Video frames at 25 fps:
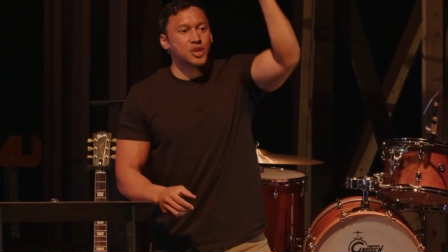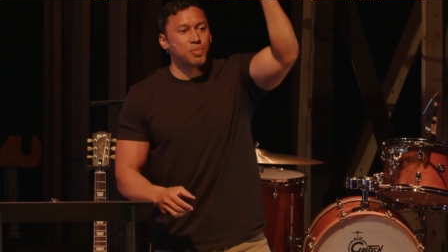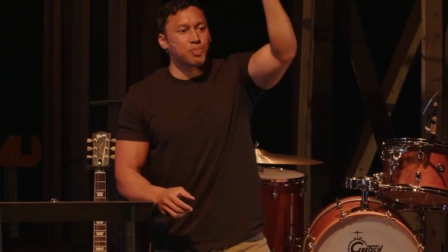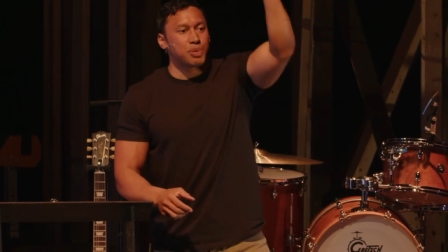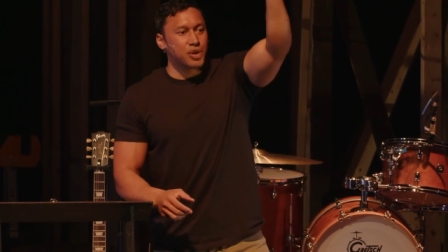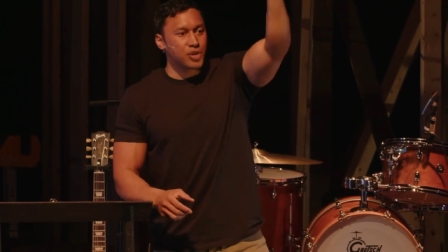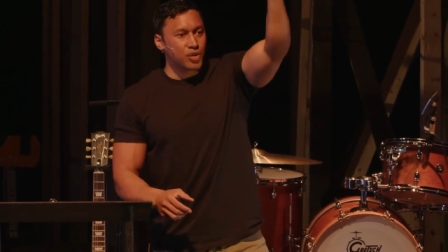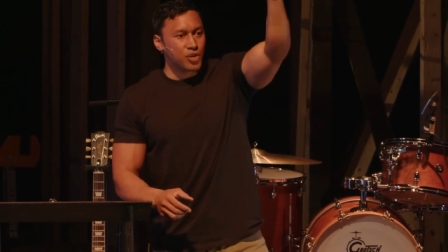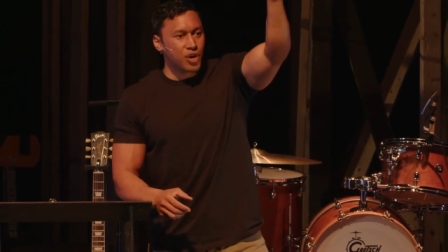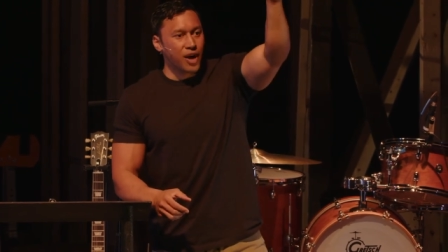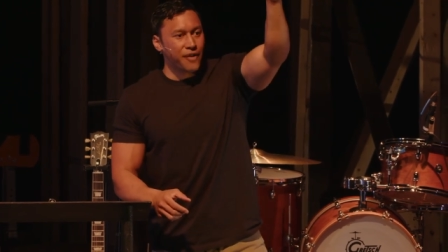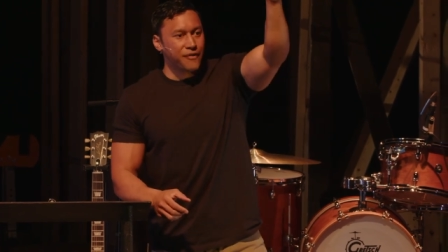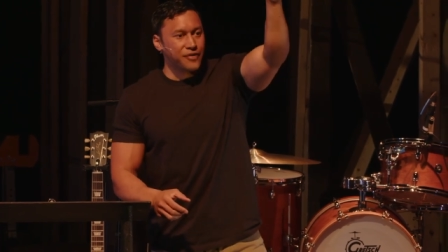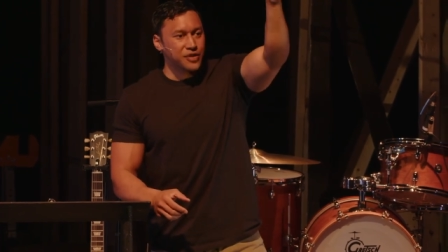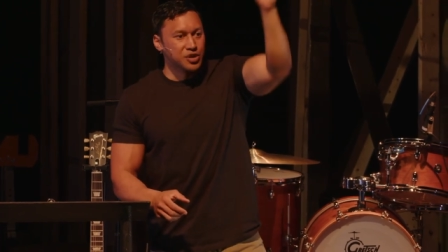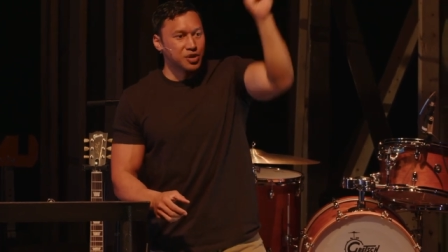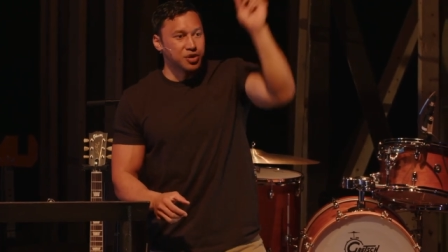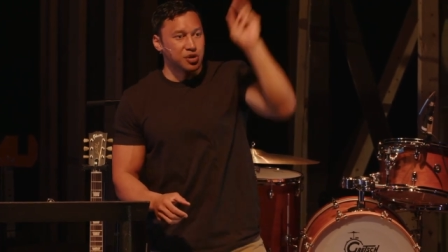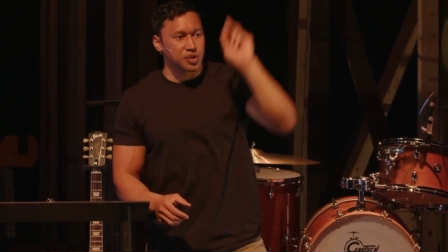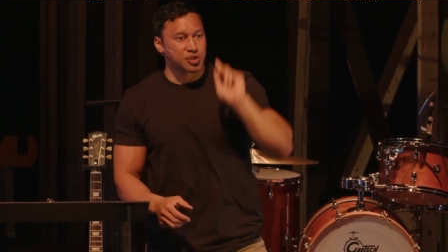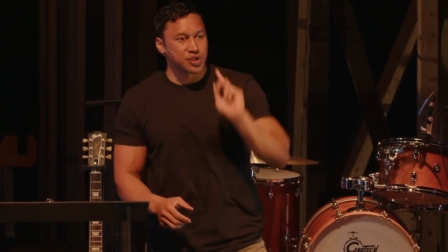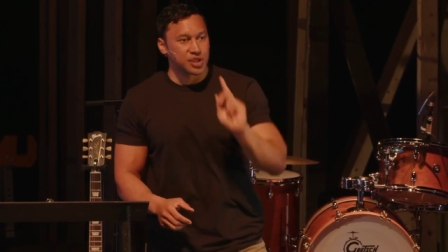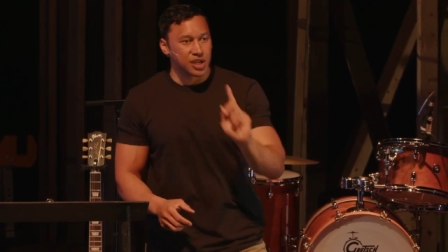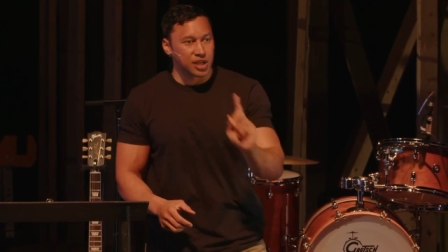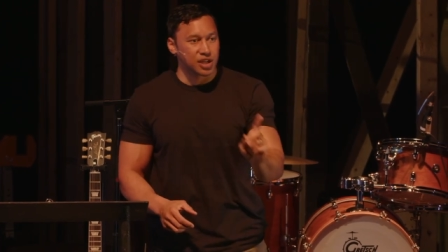superior
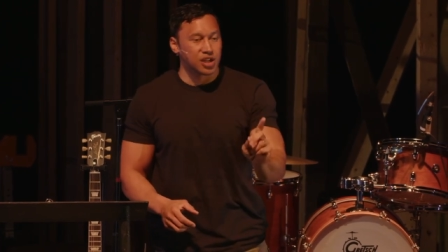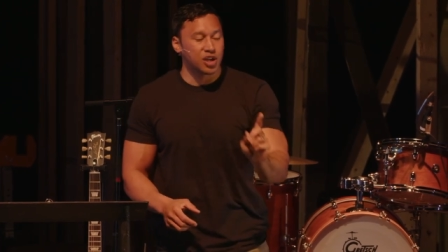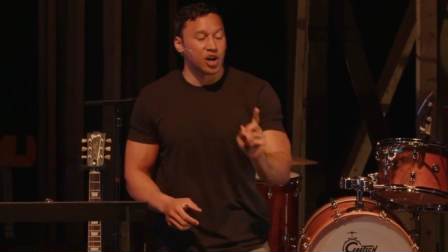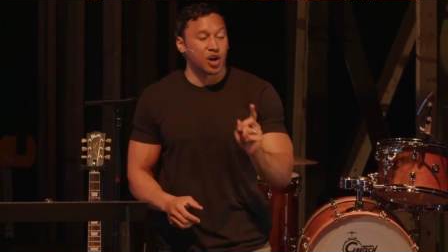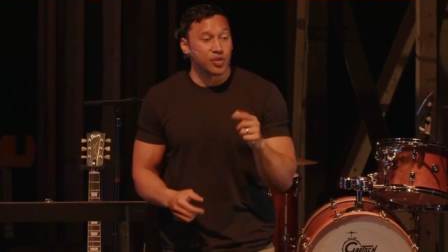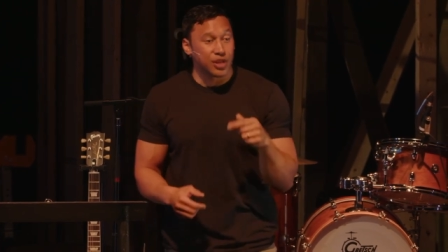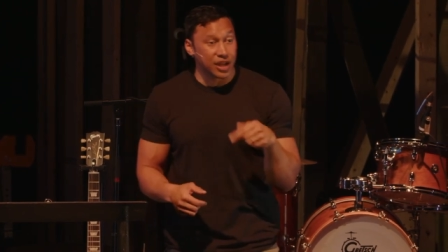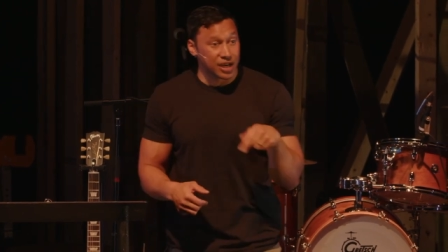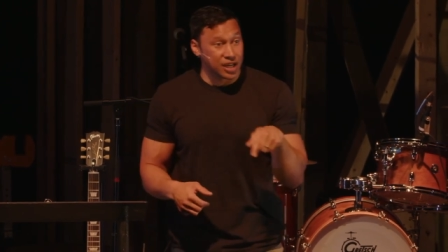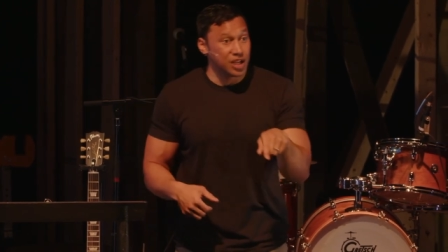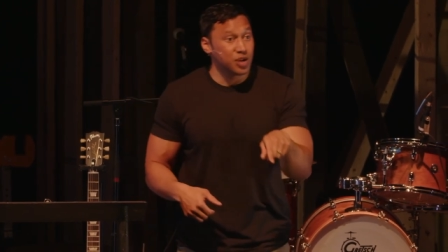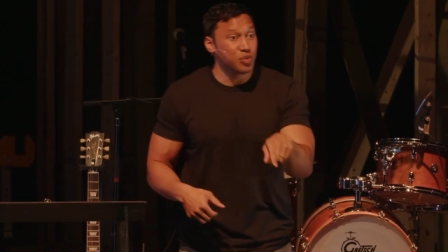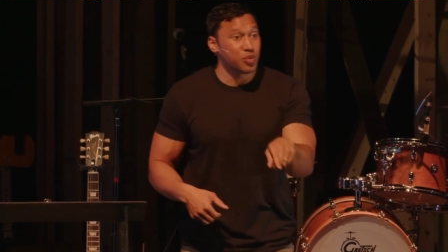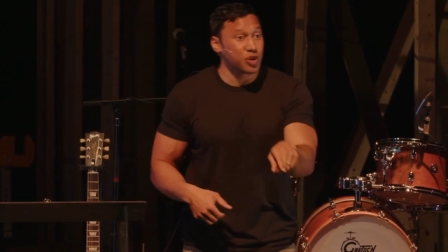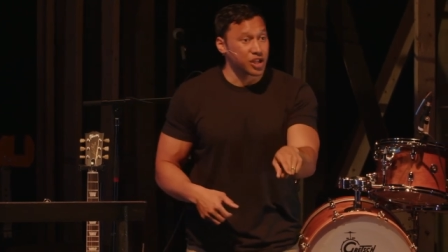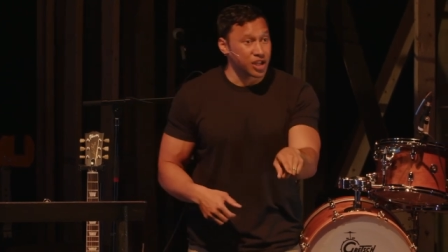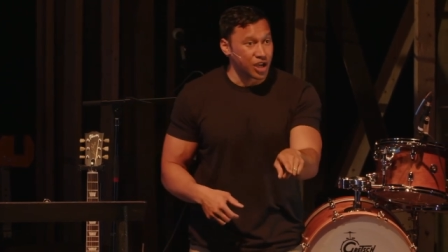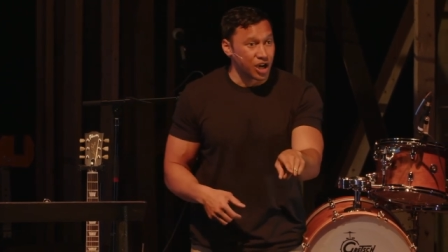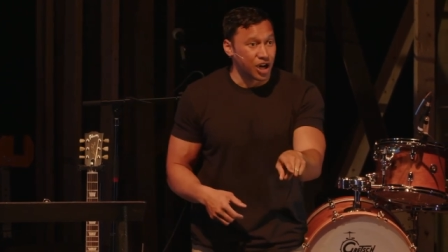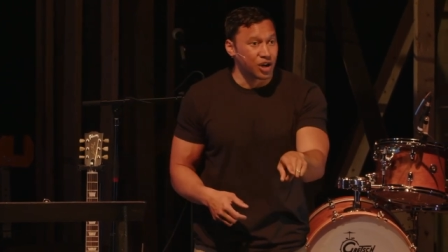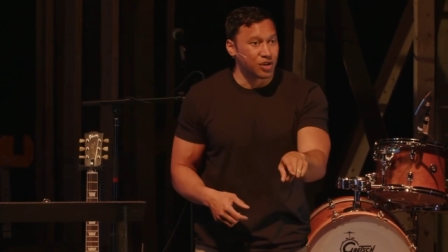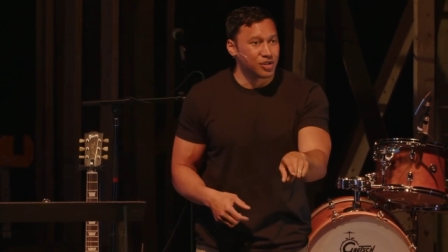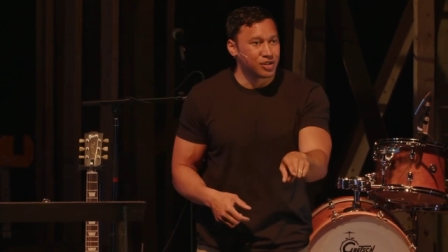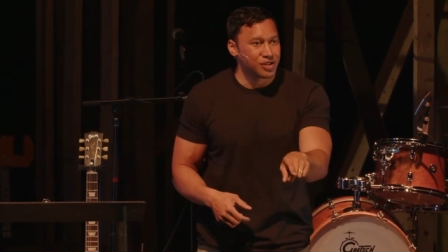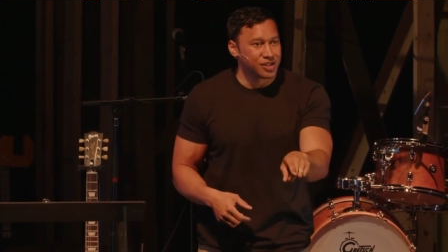officer said go, that he would
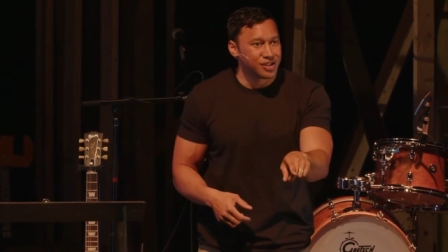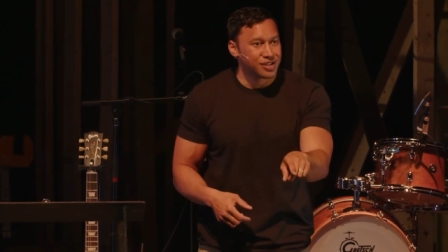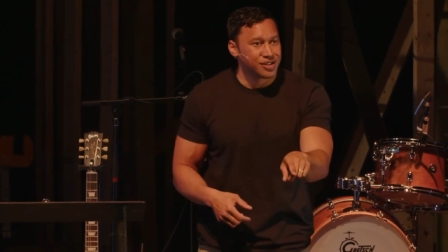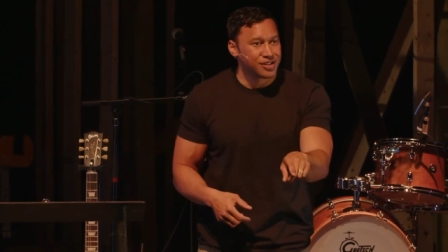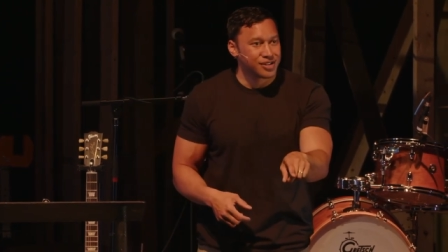go.